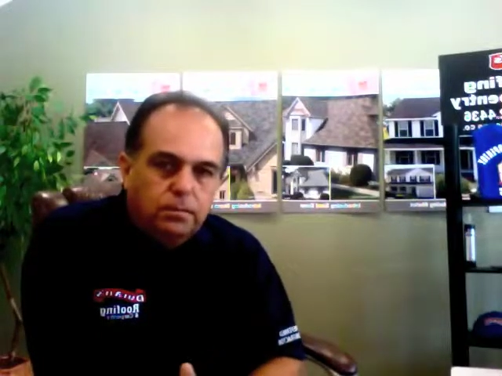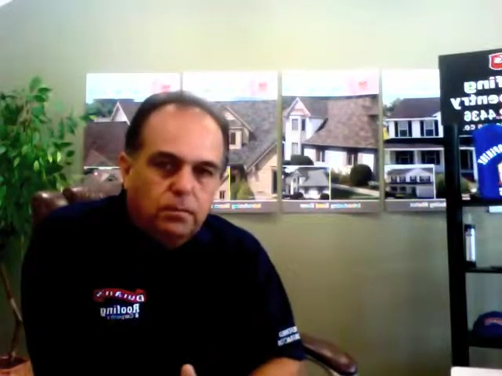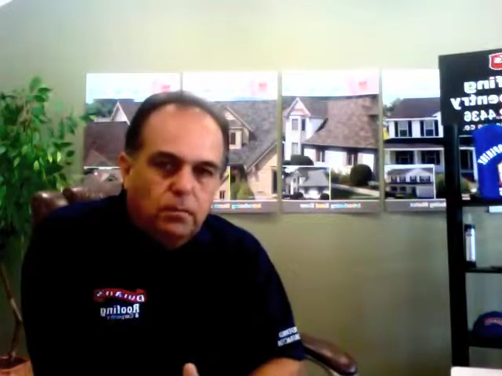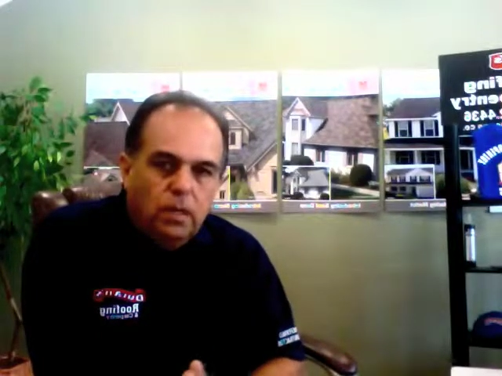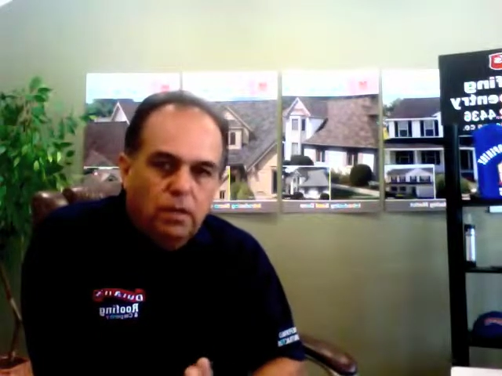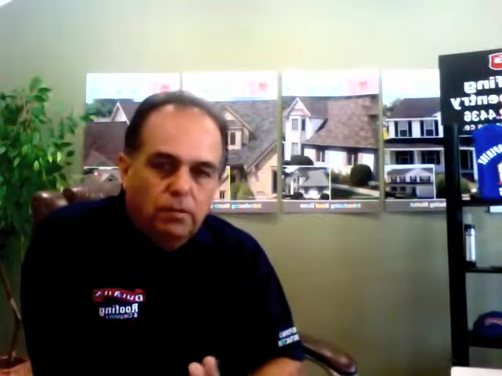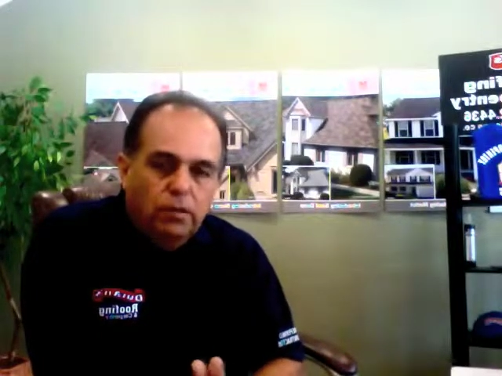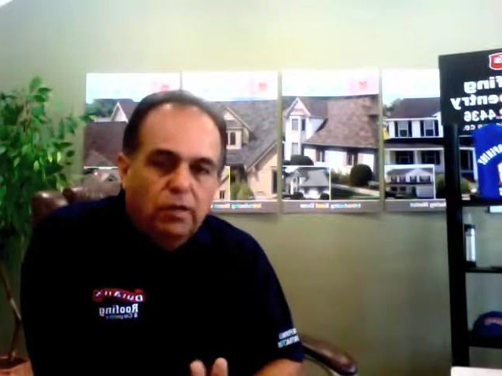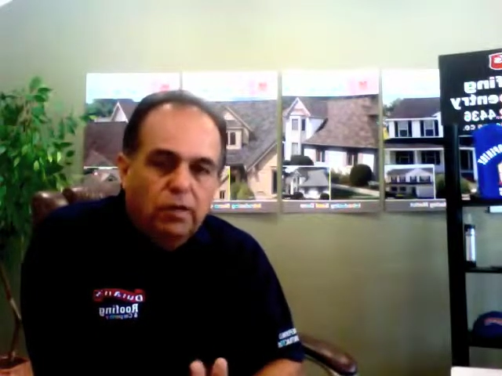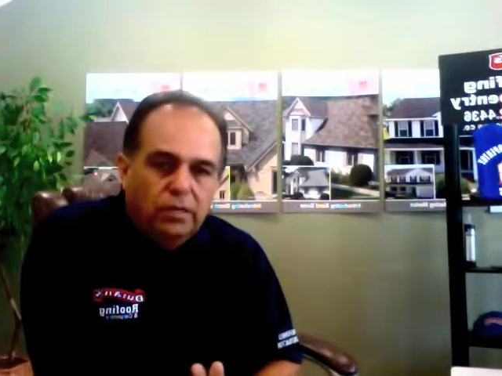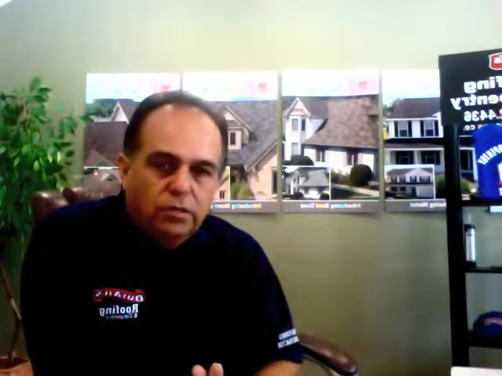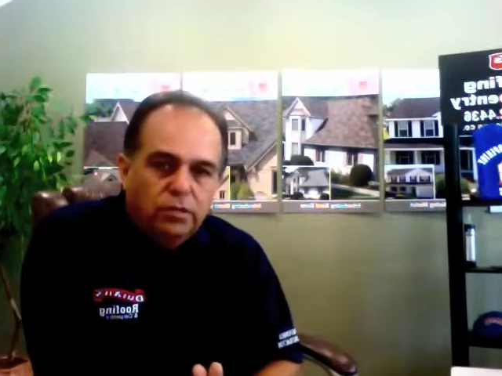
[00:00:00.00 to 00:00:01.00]
if
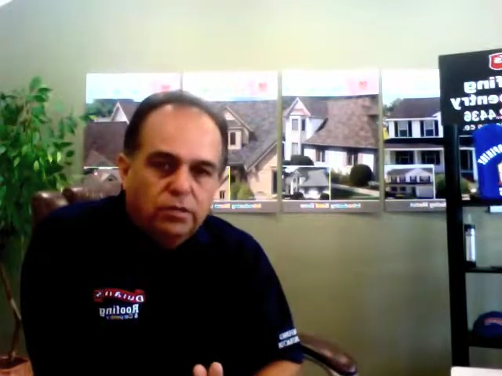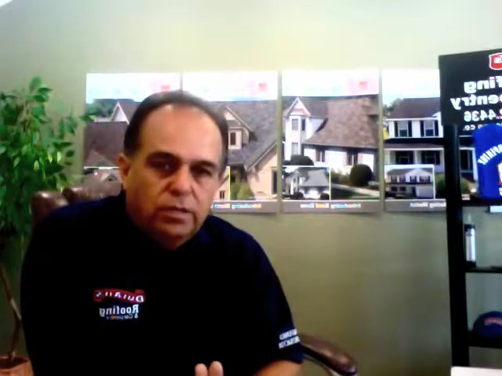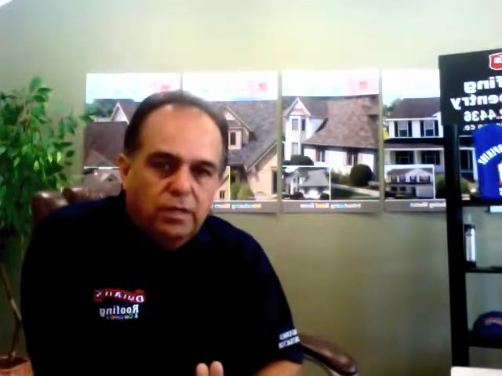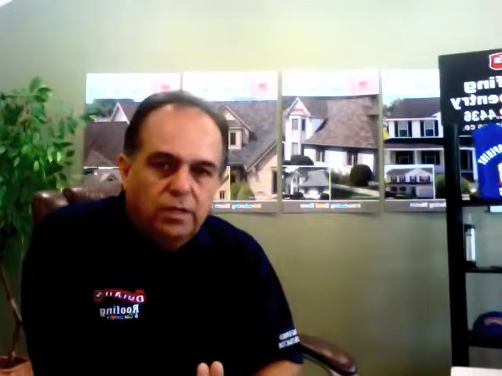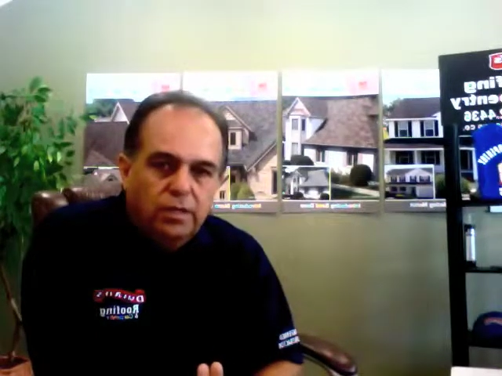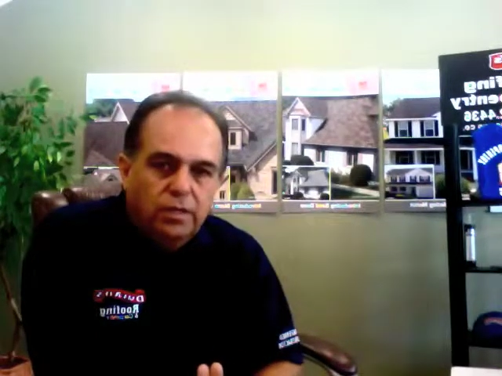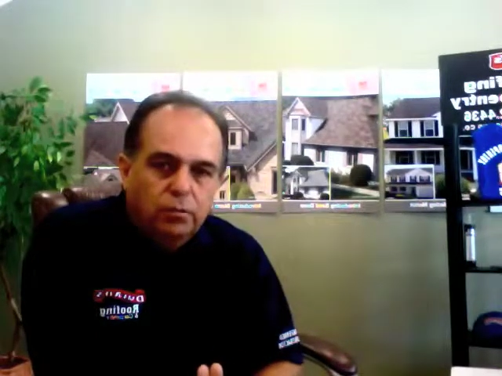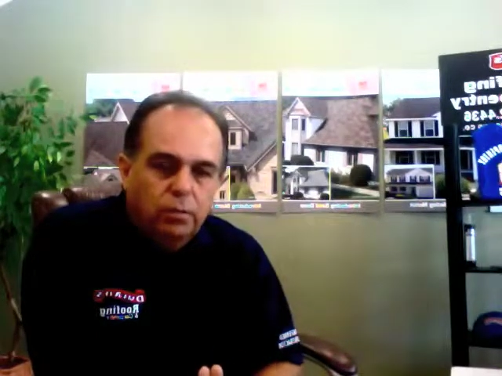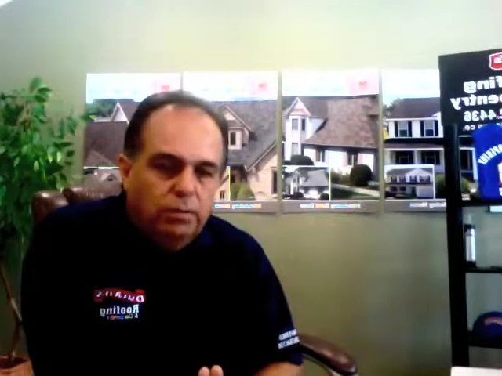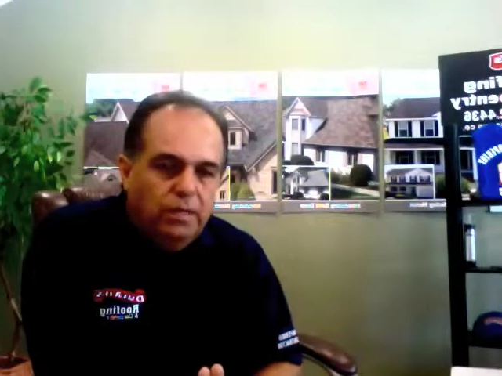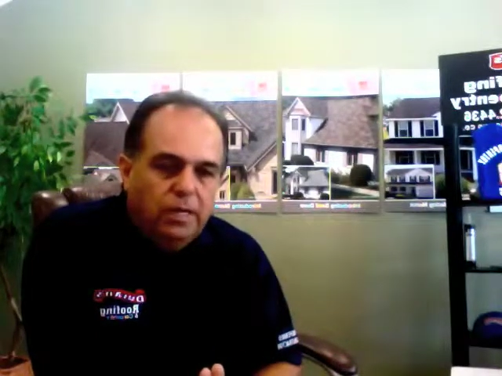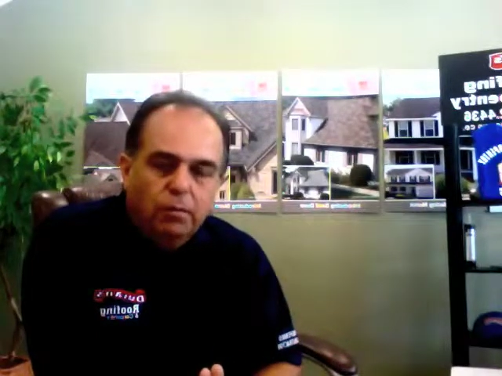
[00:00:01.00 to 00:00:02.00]
you're interested, and
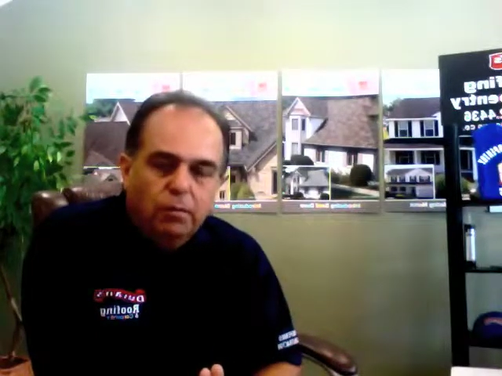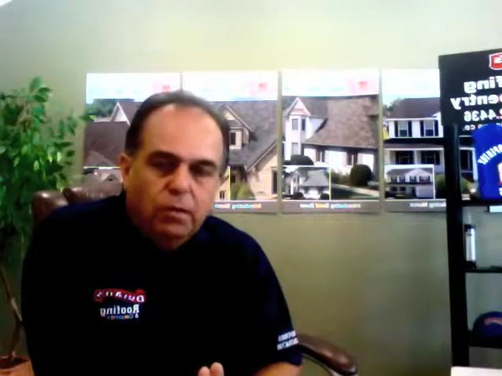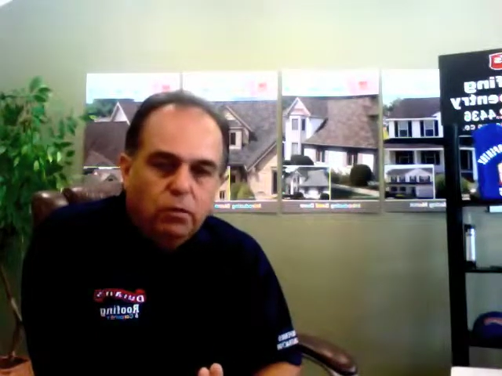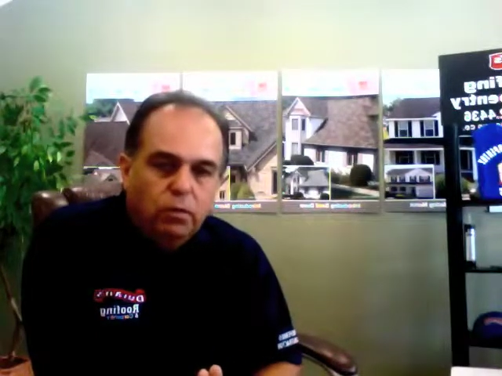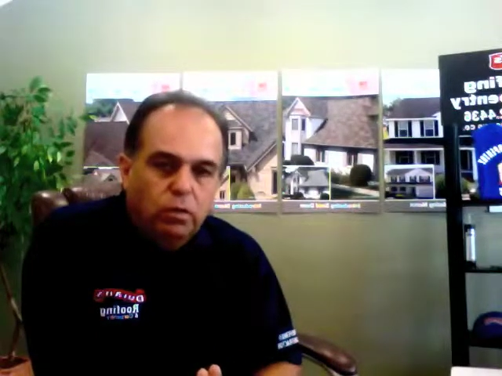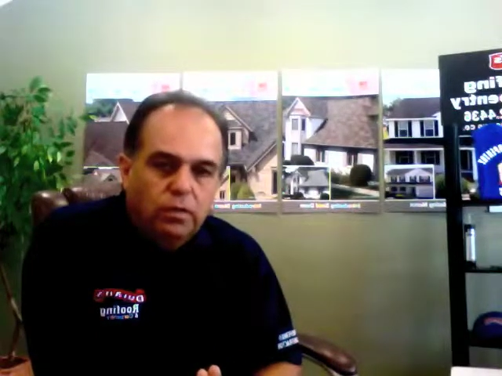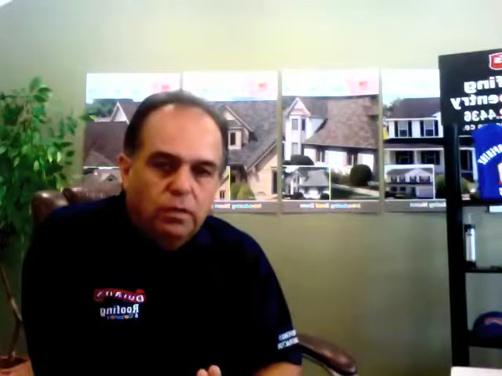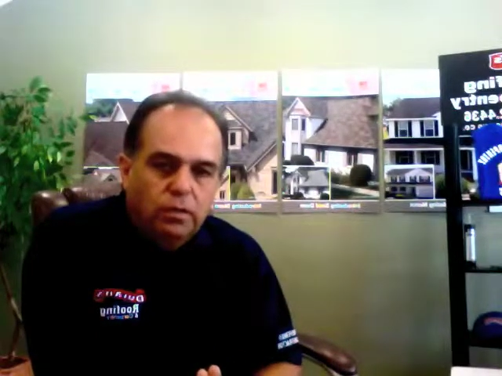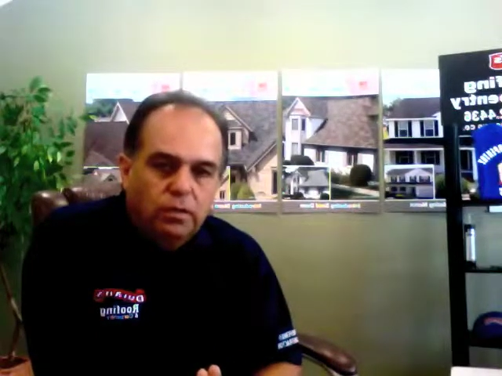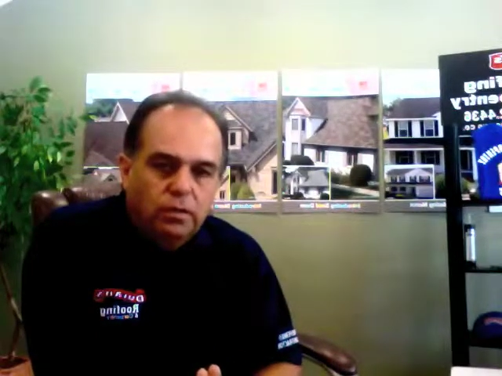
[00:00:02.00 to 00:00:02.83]
we'd be happy to quote it